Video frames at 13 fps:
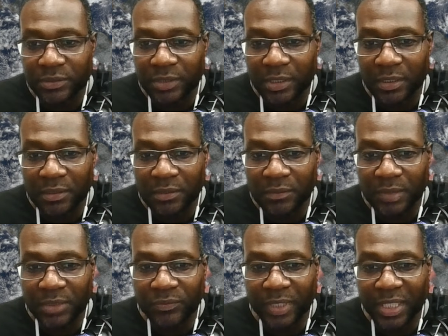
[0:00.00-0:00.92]
H there.
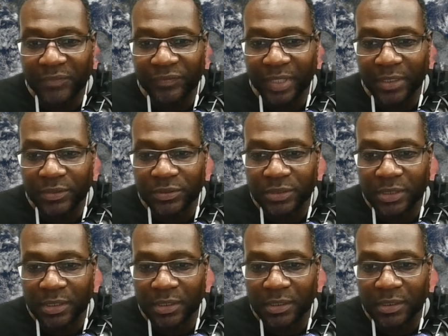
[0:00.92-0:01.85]
Why do I have an
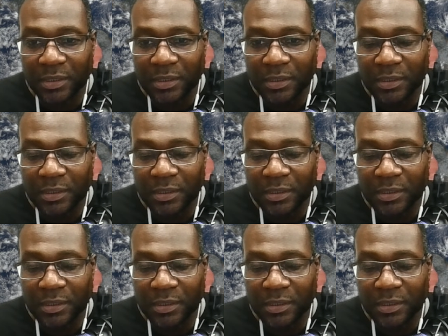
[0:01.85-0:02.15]
H there?